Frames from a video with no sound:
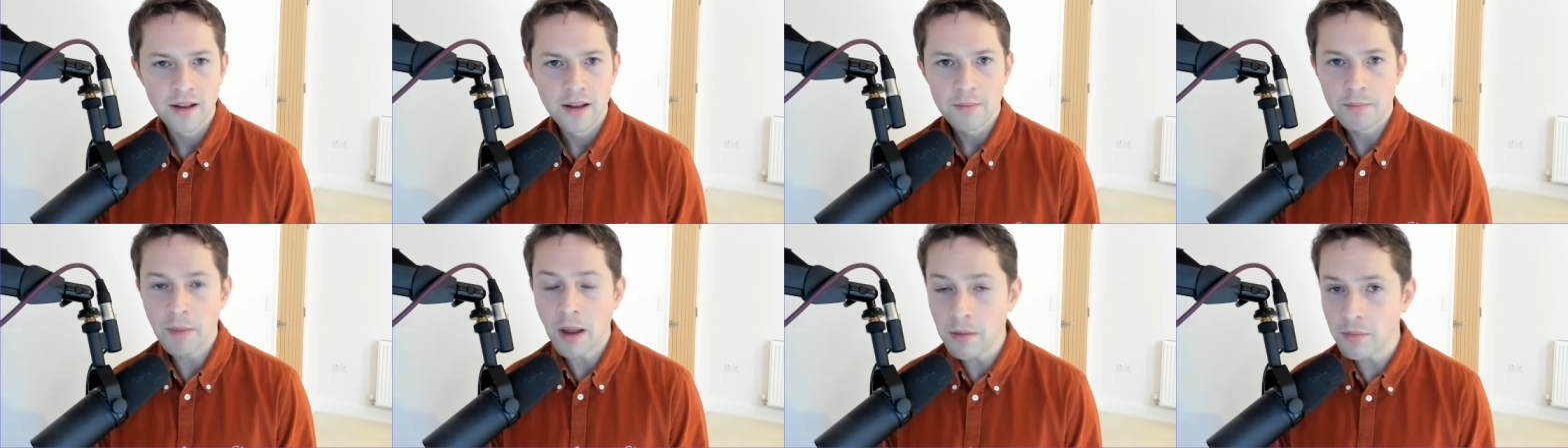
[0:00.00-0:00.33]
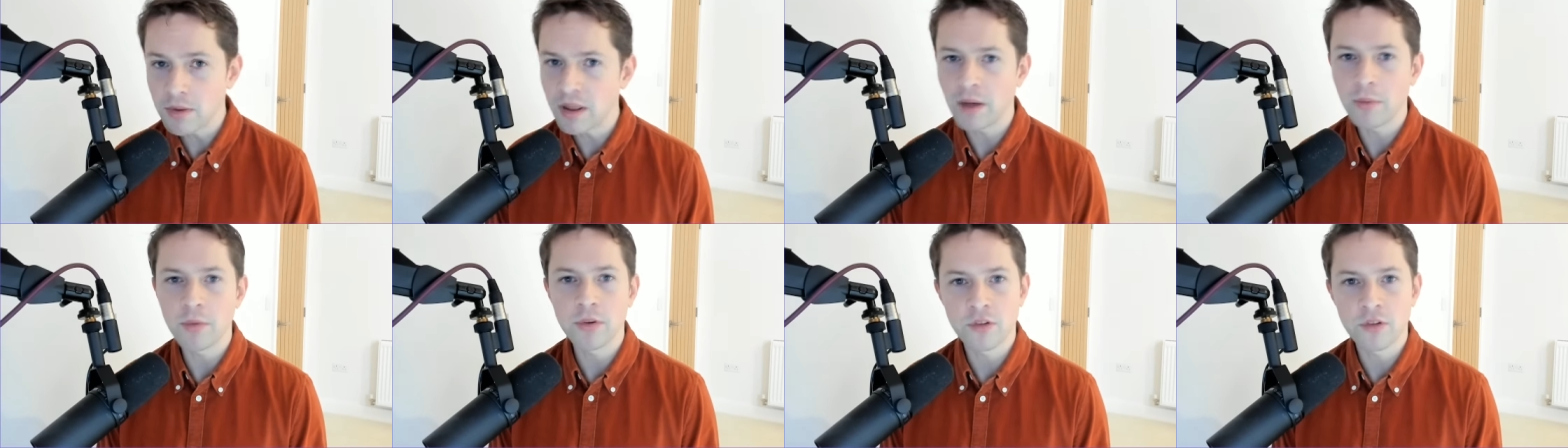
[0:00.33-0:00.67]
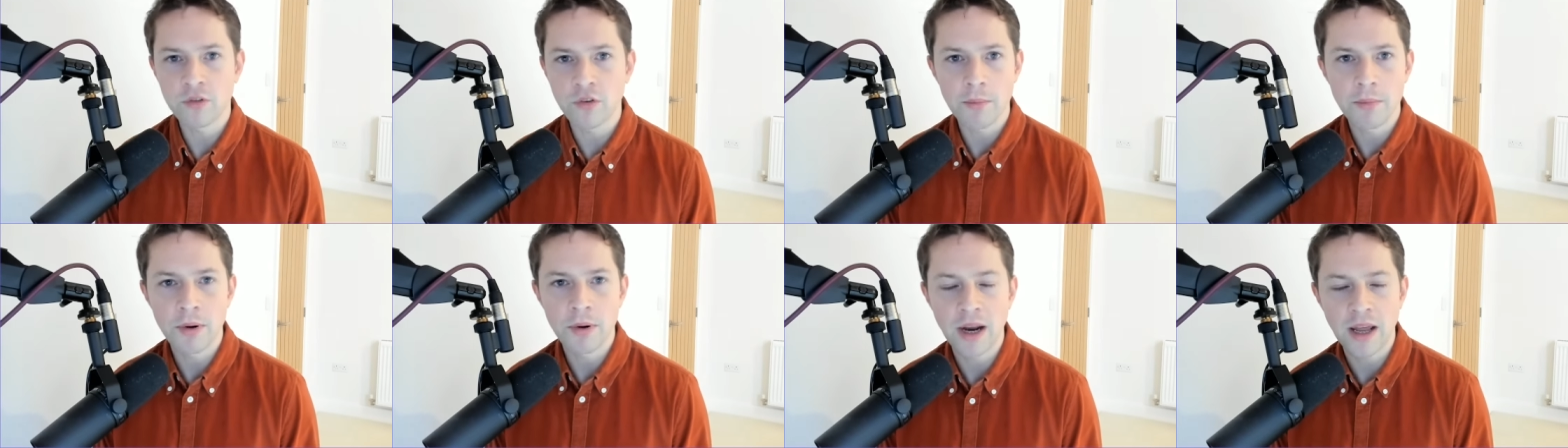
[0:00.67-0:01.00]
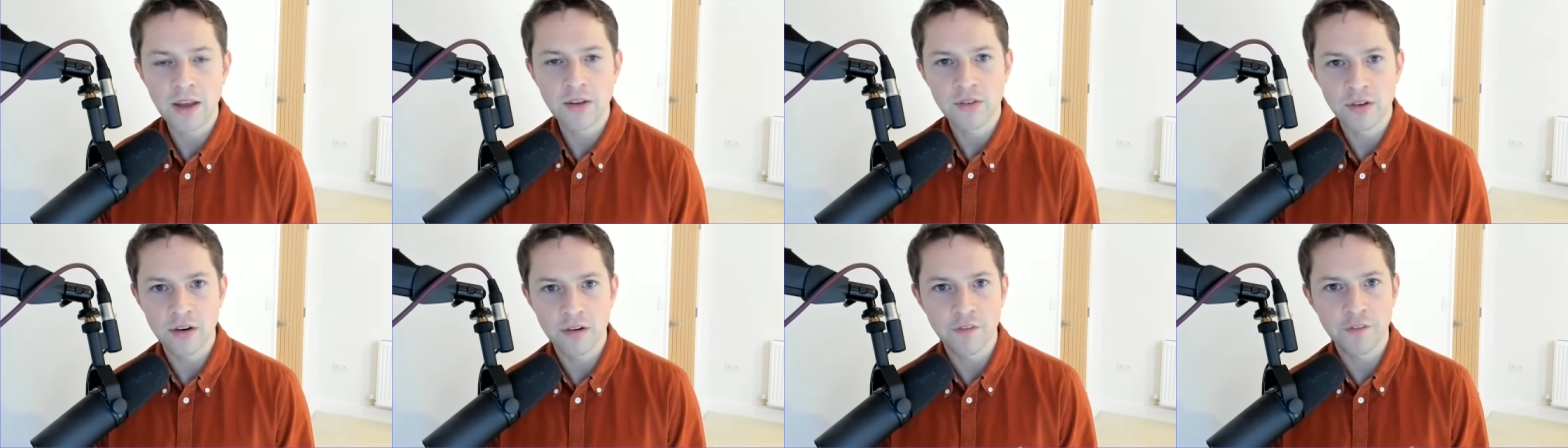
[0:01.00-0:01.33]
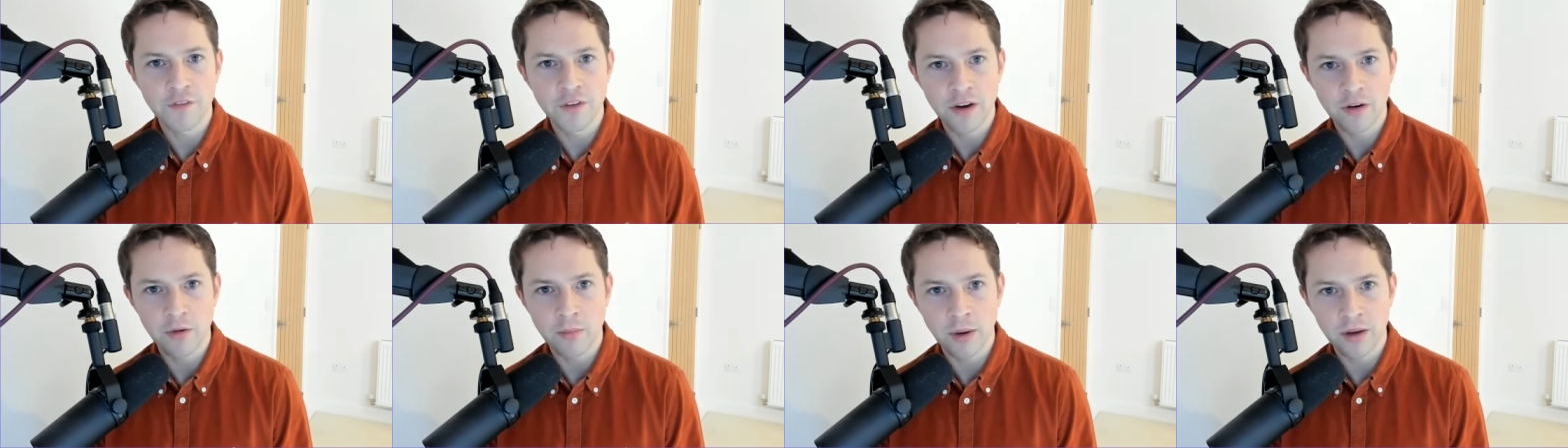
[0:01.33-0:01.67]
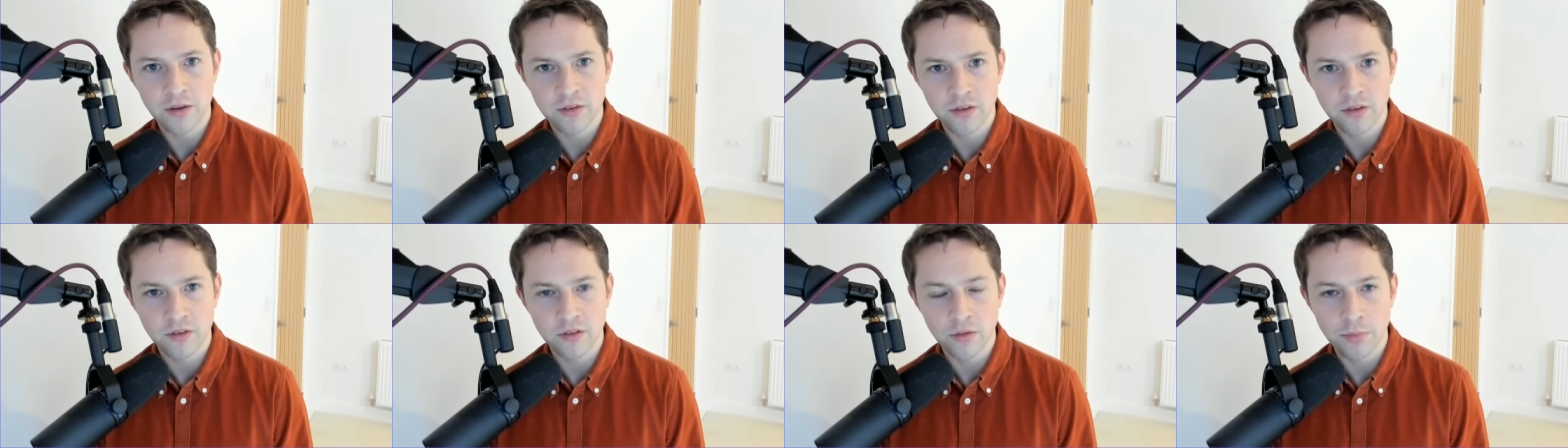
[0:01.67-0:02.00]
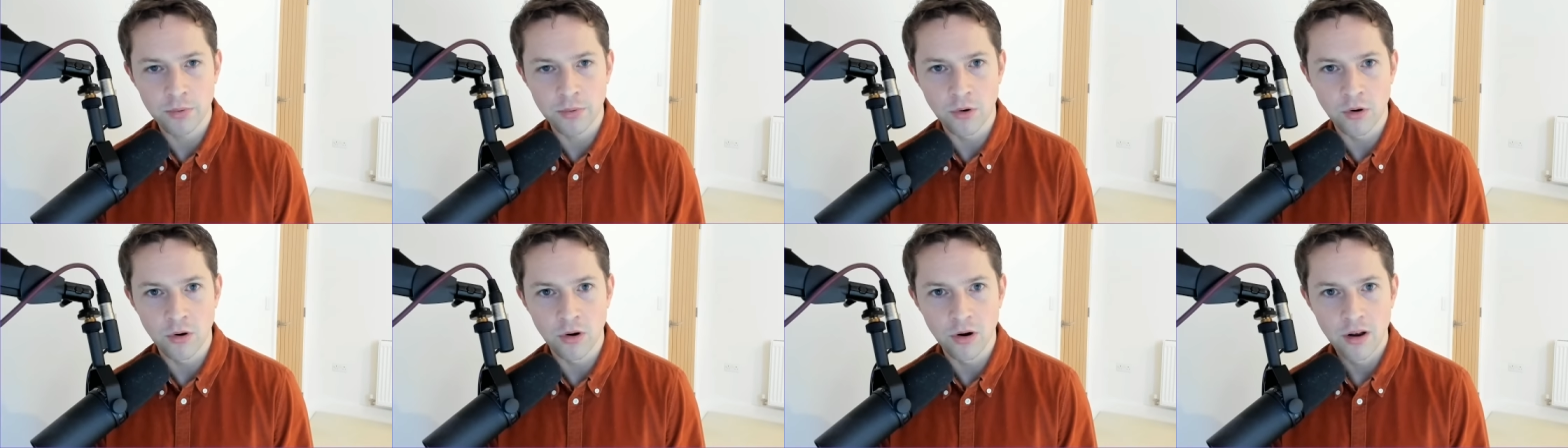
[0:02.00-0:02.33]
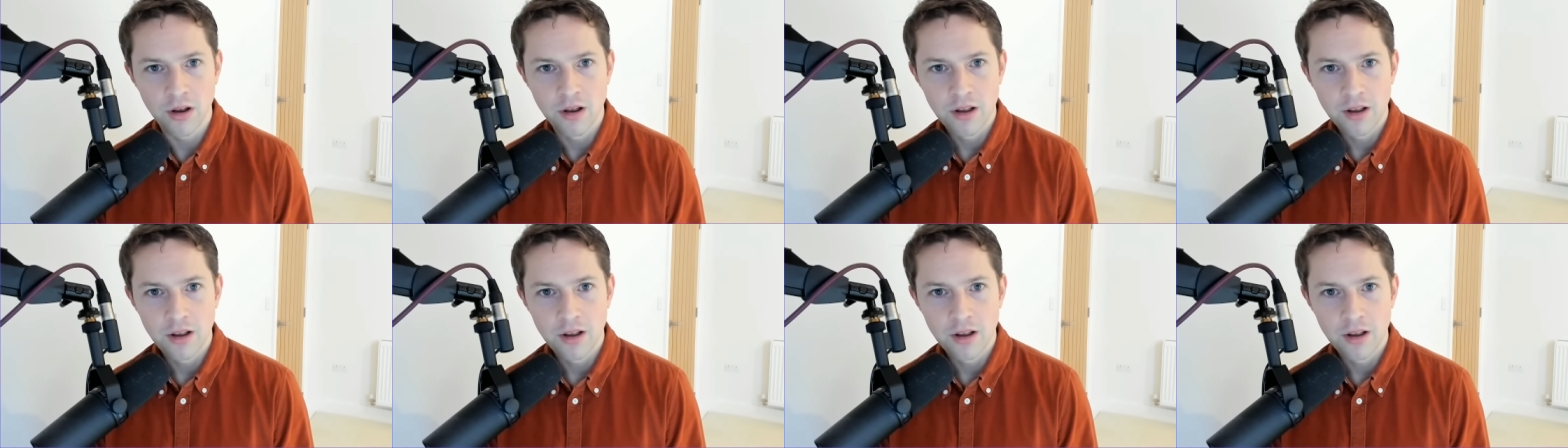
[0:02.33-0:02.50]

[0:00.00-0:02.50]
Maybe there was trepidation and fear amongst the support.